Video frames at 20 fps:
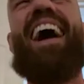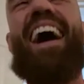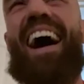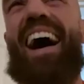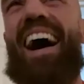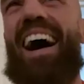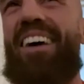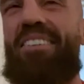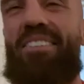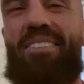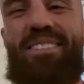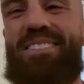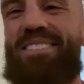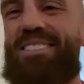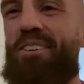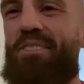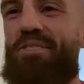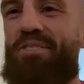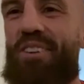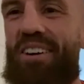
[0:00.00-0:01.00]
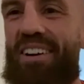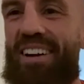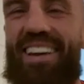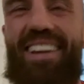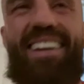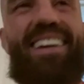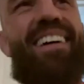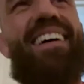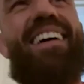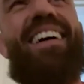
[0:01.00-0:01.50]
Uh, it was so
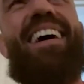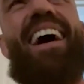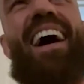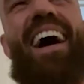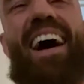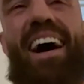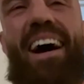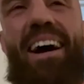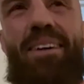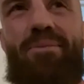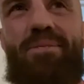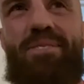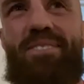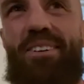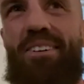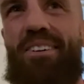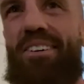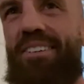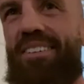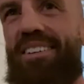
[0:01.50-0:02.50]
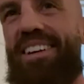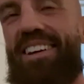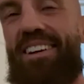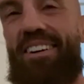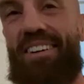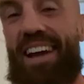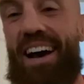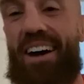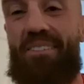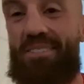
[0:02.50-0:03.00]
funny. Um, so, you
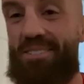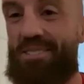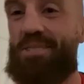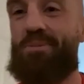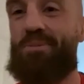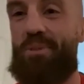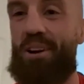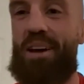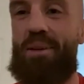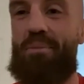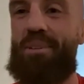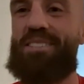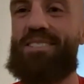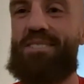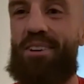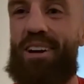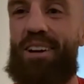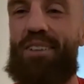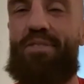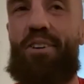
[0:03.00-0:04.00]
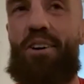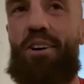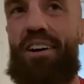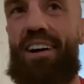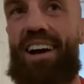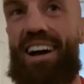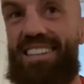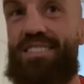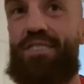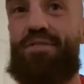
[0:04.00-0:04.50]
know, that was just what I'm excited
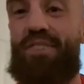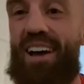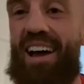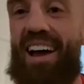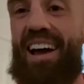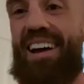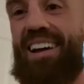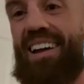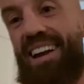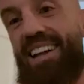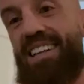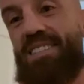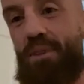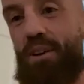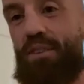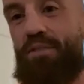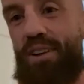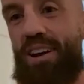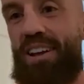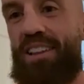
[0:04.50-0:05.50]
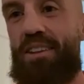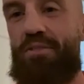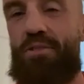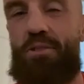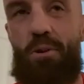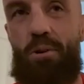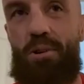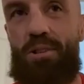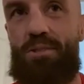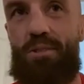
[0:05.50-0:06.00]
for as a fan. And he's my friend, of
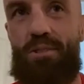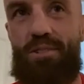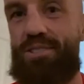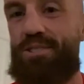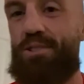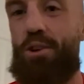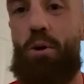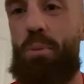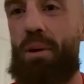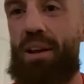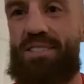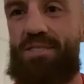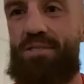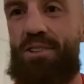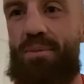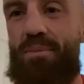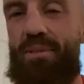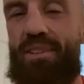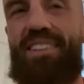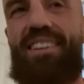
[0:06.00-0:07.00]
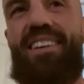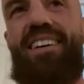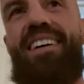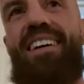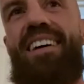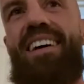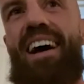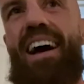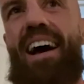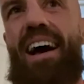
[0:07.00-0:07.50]
course. So it's double excitement.
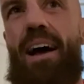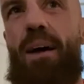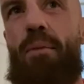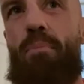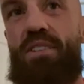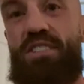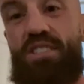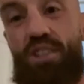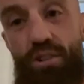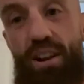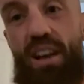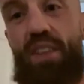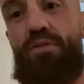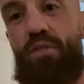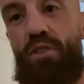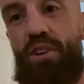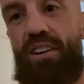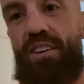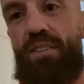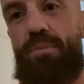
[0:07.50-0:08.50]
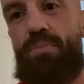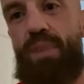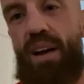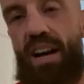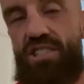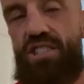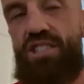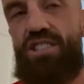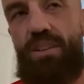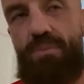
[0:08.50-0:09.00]
Um, but it's a great fight.
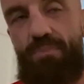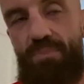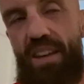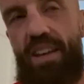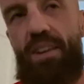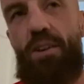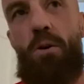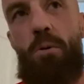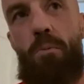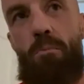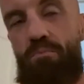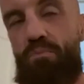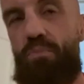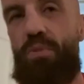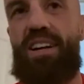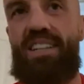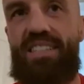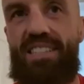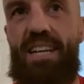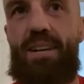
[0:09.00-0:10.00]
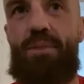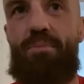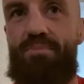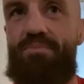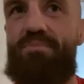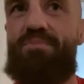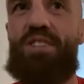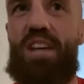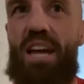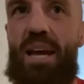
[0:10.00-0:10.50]
Patchy's, a, I know we can say,
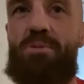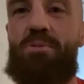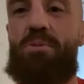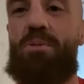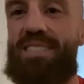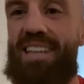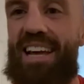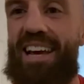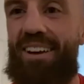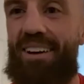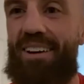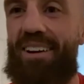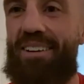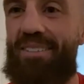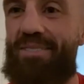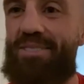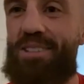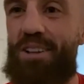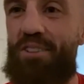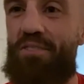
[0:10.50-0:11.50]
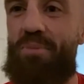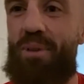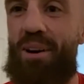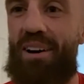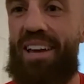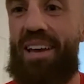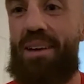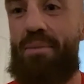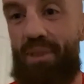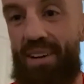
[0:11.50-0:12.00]
James will say a lot of stuff
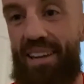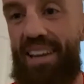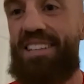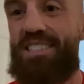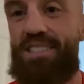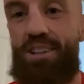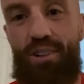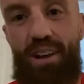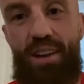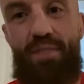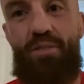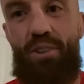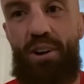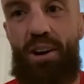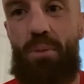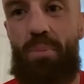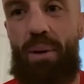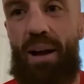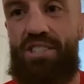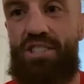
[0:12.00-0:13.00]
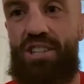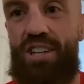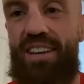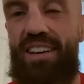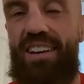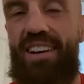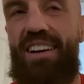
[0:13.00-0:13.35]
about him, but he is a great fighter, Patchy.